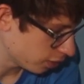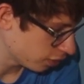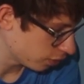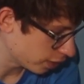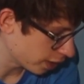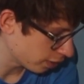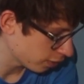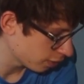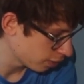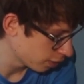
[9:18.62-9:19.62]
in, you get
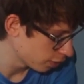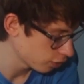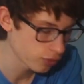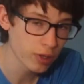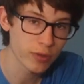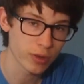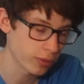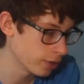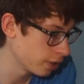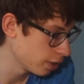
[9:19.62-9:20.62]
street view.
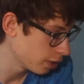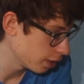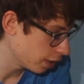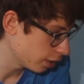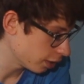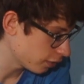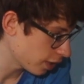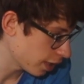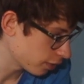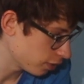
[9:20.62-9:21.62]
And let's
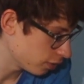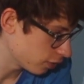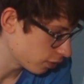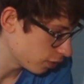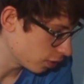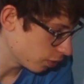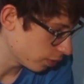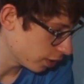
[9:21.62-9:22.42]
actually just go